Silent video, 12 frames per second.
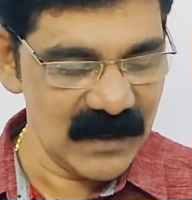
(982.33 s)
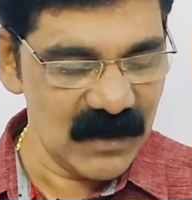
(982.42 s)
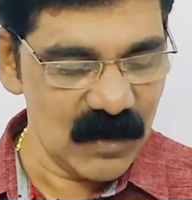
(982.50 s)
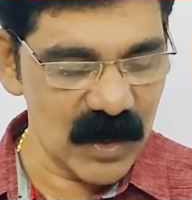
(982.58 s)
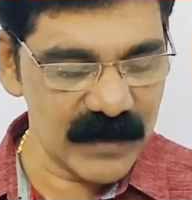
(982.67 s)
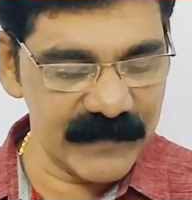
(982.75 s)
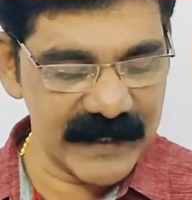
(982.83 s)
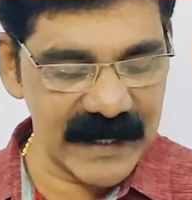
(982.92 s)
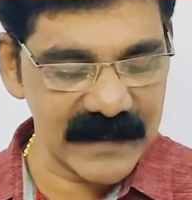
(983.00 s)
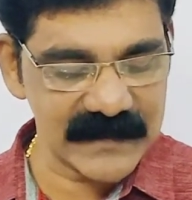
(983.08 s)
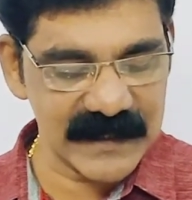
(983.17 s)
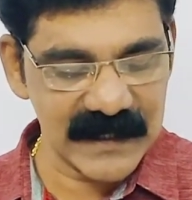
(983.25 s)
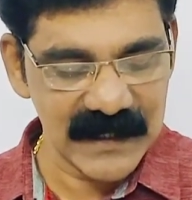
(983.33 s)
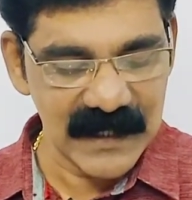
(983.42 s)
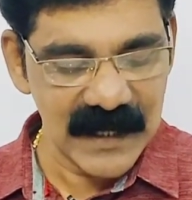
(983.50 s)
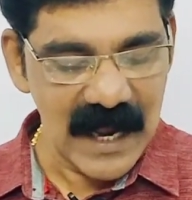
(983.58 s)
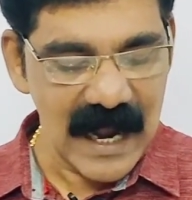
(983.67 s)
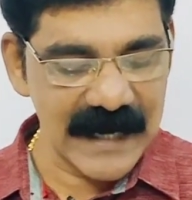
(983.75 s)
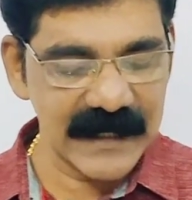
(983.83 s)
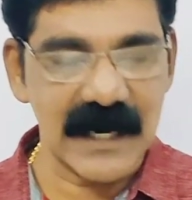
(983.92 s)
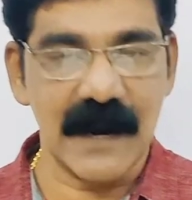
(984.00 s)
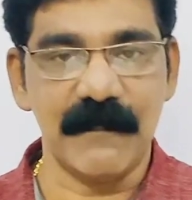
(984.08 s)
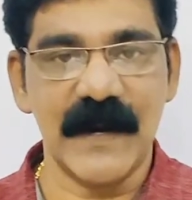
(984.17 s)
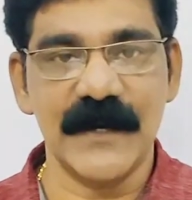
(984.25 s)
or we can say, and
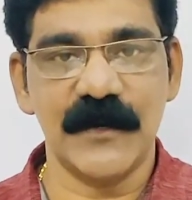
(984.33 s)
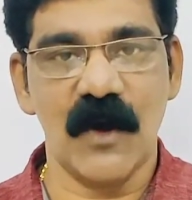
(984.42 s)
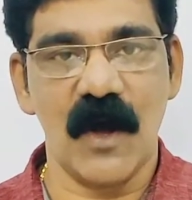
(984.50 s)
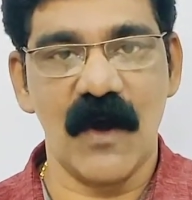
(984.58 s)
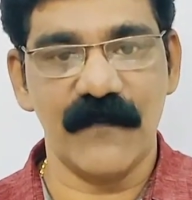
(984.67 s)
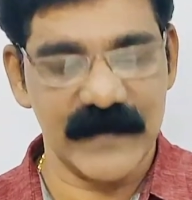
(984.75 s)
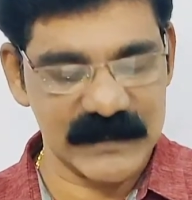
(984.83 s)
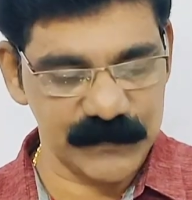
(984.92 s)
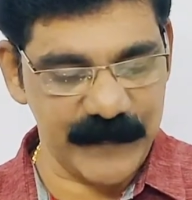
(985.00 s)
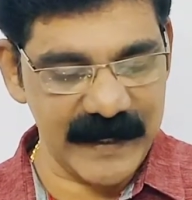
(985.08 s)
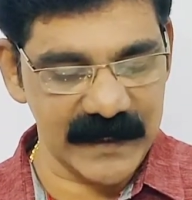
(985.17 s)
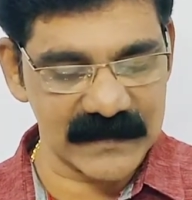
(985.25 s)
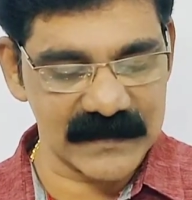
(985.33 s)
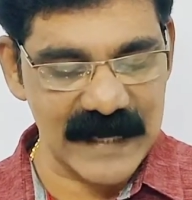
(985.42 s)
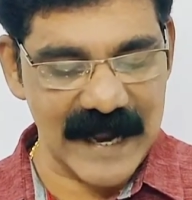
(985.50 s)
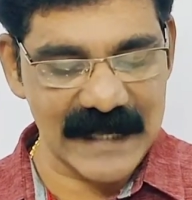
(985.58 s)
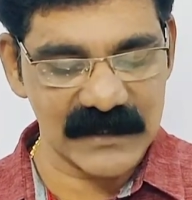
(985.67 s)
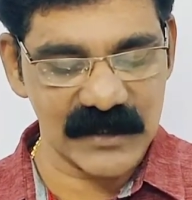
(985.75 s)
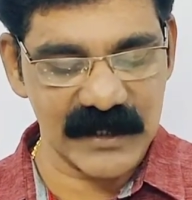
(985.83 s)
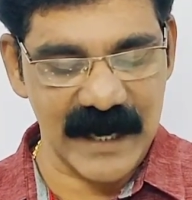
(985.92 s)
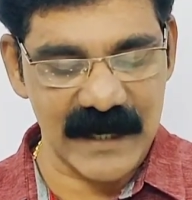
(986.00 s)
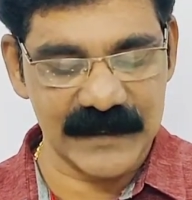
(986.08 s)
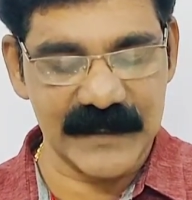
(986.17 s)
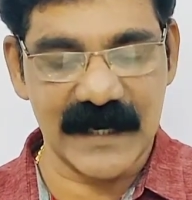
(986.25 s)
complained of her springs as she
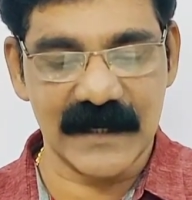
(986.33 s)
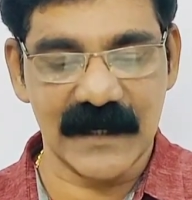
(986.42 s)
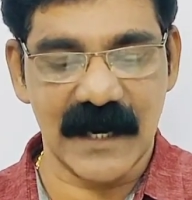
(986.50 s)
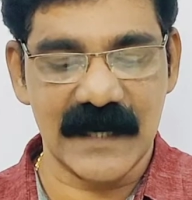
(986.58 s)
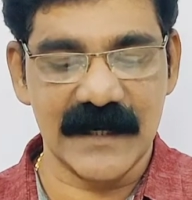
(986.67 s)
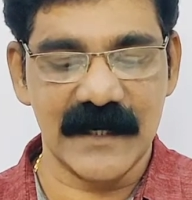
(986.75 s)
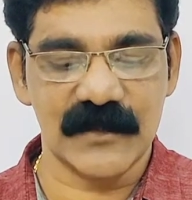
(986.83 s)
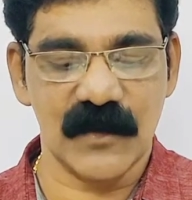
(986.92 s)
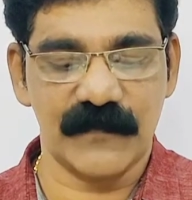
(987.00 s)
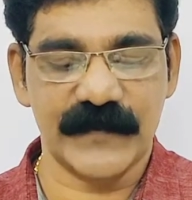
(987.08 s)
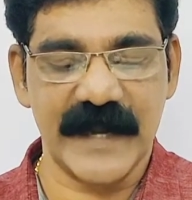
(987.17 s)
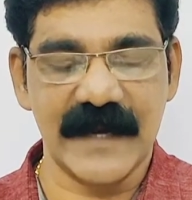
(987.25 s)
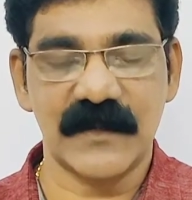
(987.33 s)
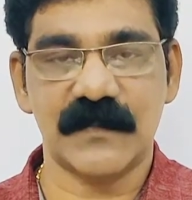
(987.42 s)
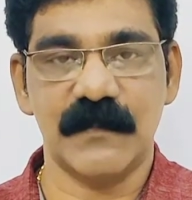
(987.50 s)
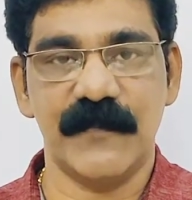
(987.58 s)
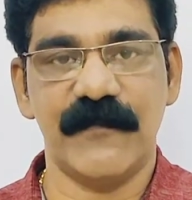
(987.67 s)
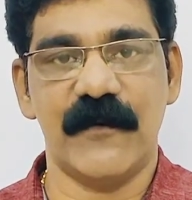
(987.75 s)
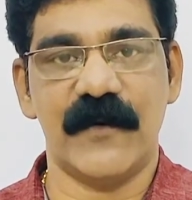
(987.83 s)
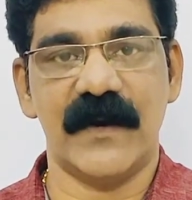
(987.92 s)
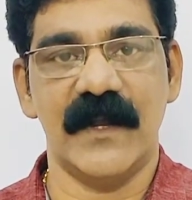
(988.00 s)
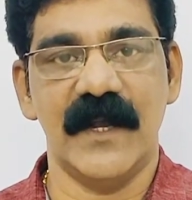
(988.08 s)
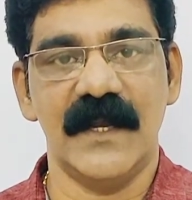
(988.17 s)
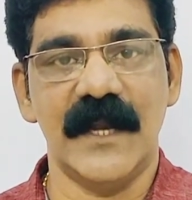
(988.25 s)
had done hundreds of times before.